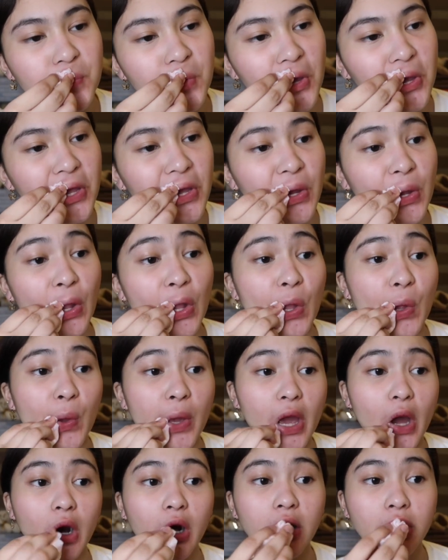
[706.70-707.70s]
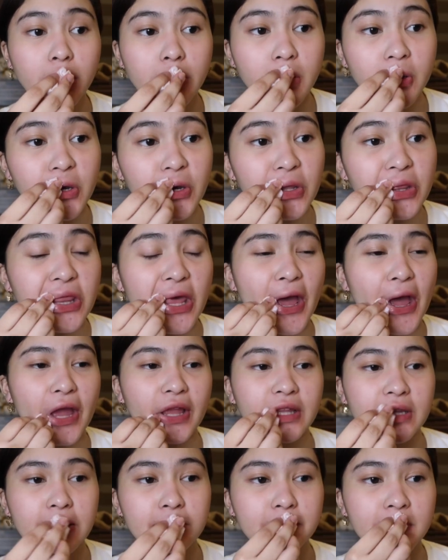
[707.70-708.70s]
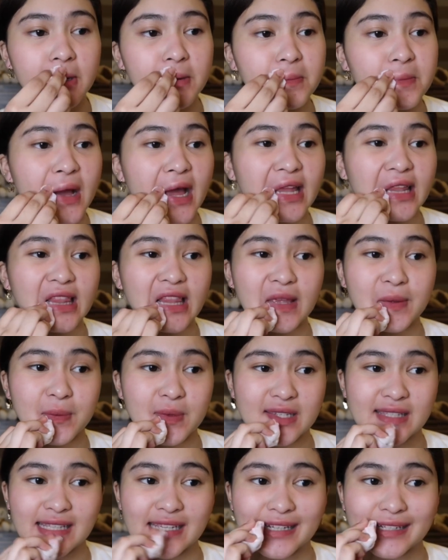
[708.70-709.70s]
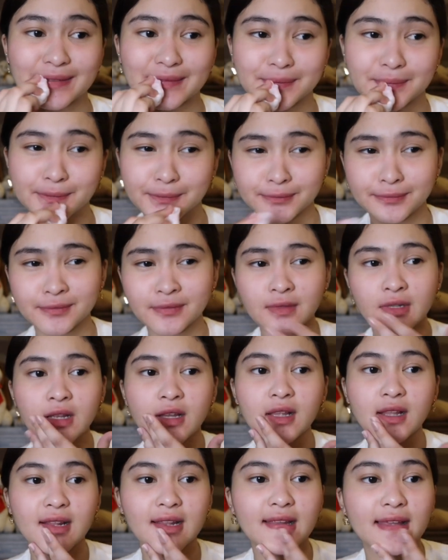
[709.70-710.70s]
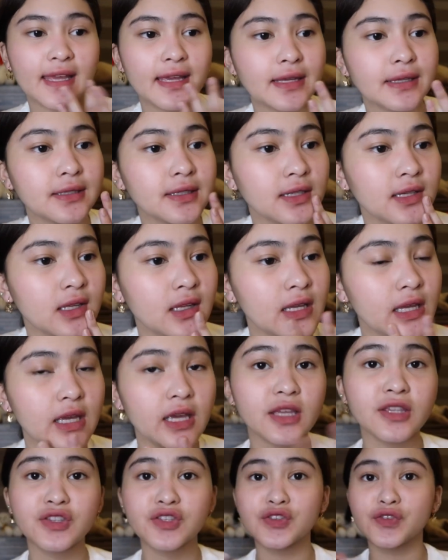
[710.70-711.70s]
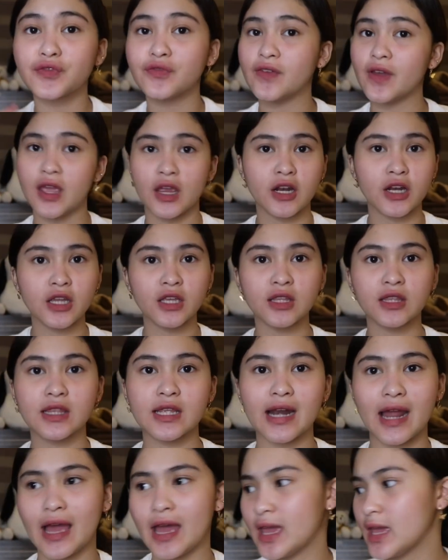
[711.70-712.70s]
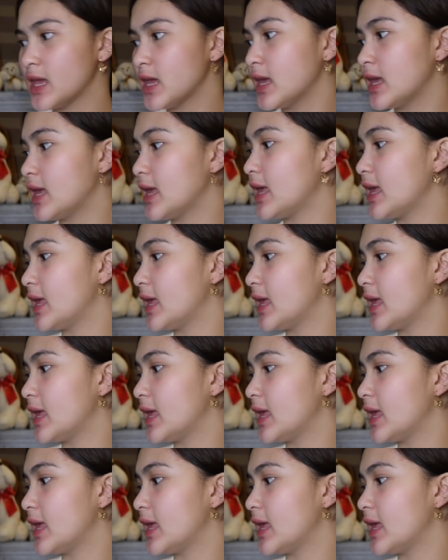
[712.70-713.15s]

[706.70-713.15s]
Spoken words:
Ayun, we all know that kapag matte lipstick, like, it's very dry.